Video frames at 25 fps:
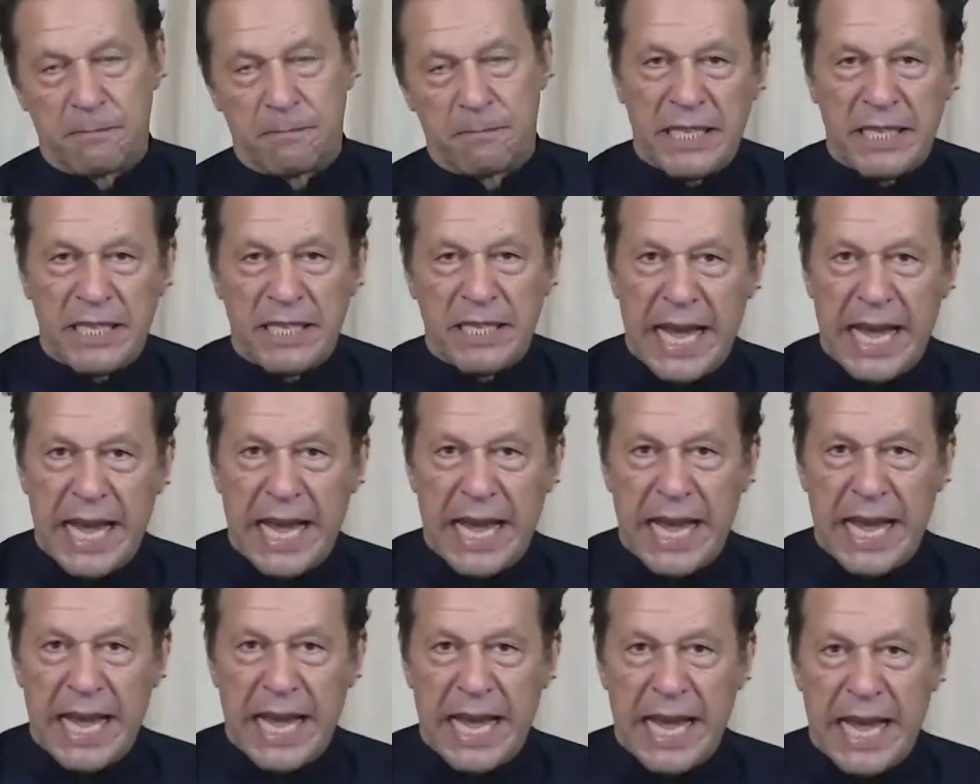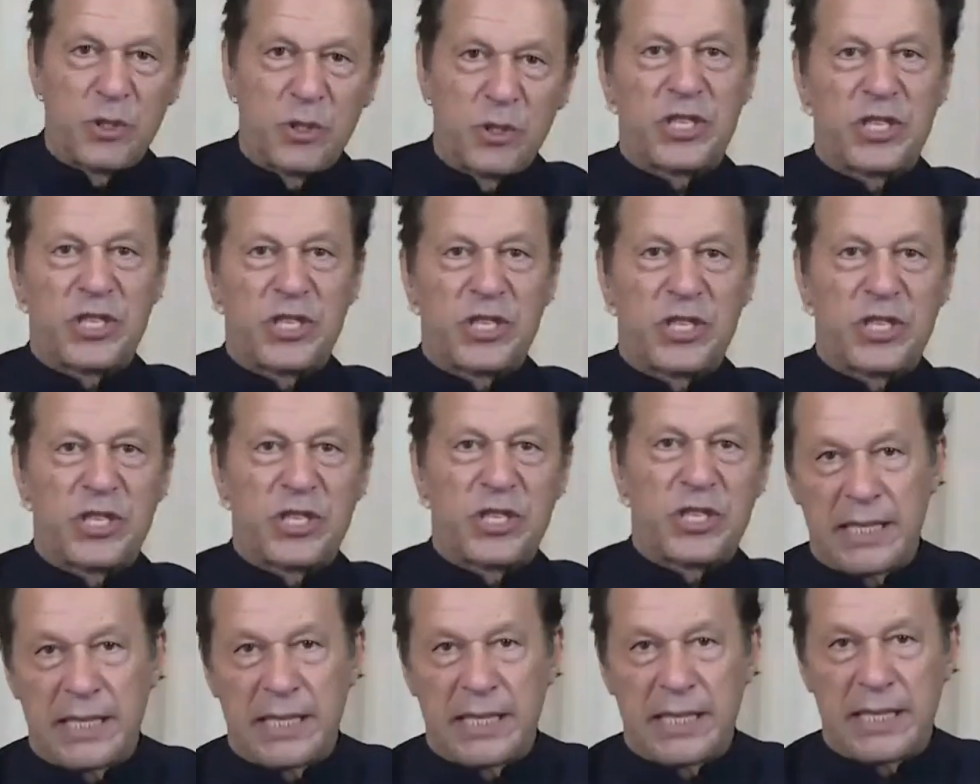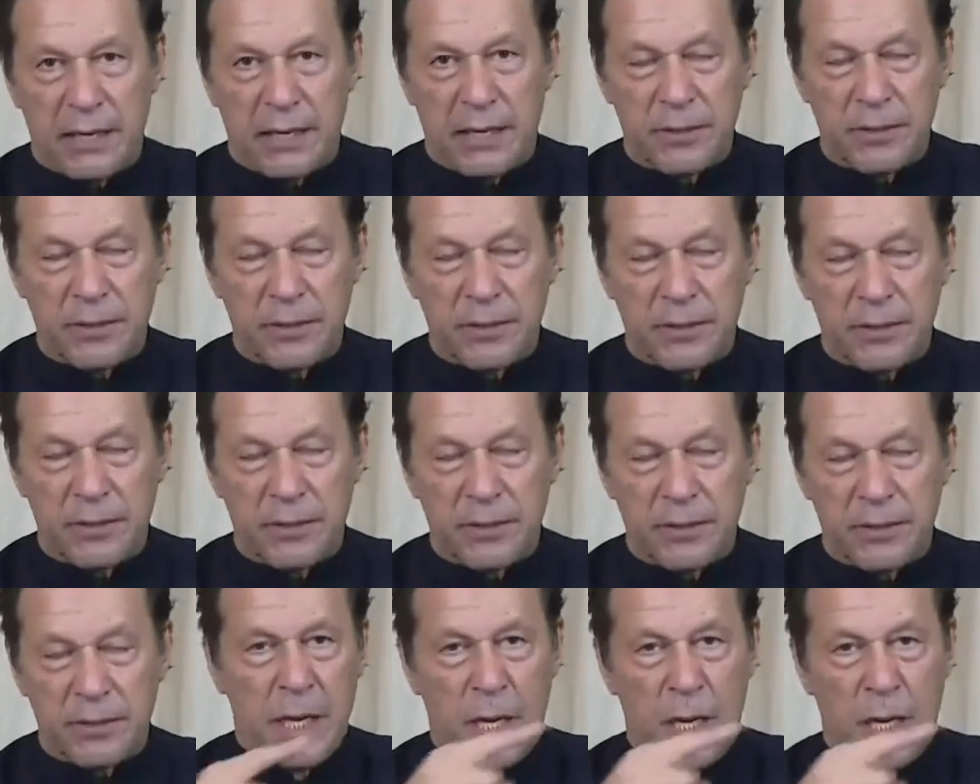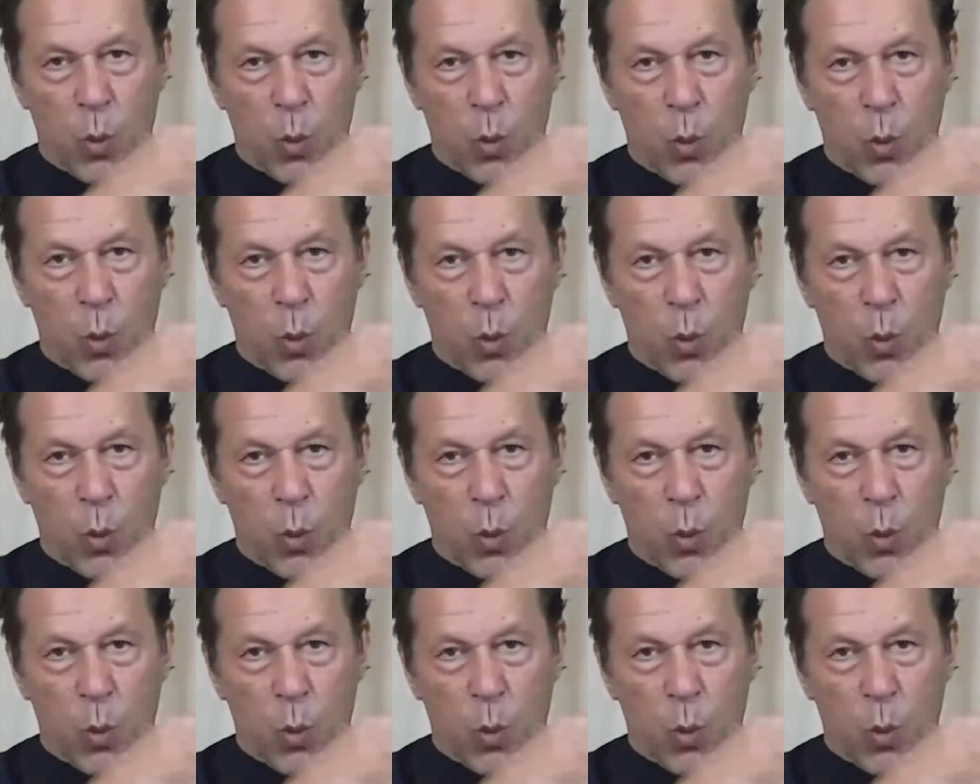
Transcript: But as he was taking his gun out, one